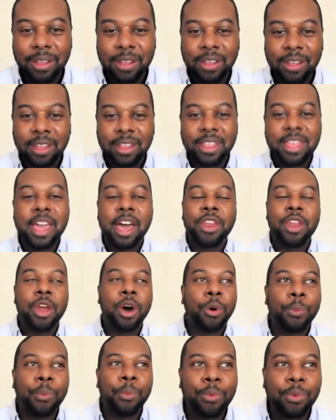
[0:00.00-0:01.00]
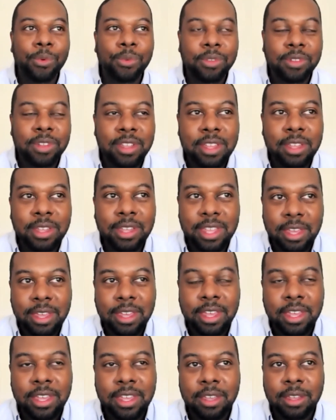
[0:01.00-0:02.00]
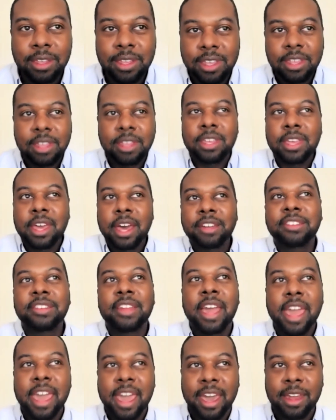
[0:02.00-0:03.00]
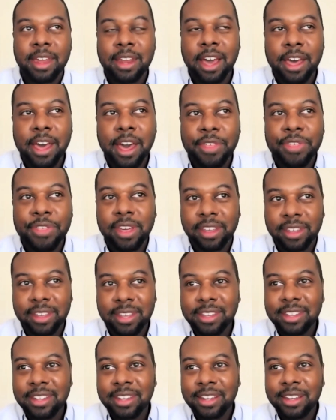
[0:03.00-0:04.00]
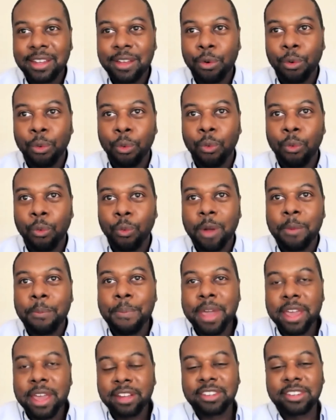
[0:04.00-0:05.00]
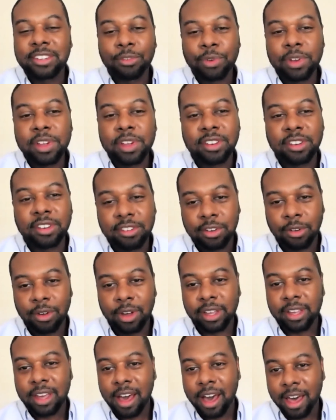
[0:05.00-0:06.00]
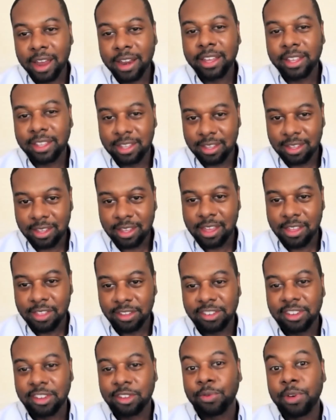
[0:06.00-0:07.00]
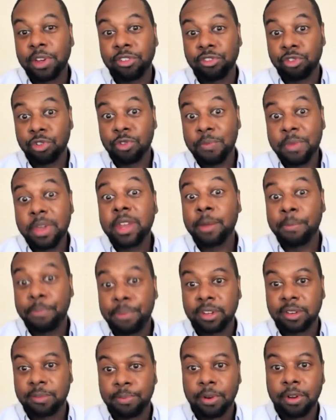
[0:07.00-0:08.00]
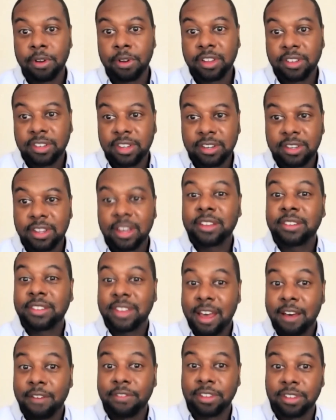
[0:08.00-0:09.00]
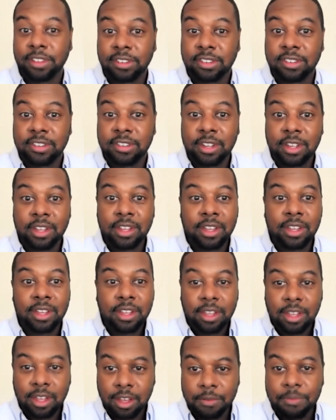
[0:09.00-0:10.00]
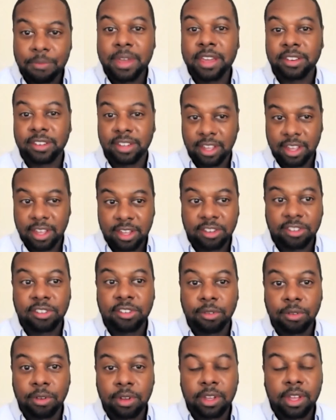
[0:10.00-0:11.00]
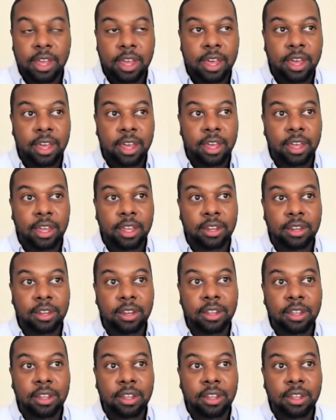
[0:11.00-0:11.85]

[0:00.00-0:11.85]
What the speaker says: Yeah, no. Yes, and I think what makes the region so iconic, and this is what drew me to Pittsburgh, is it does have this amazing history, and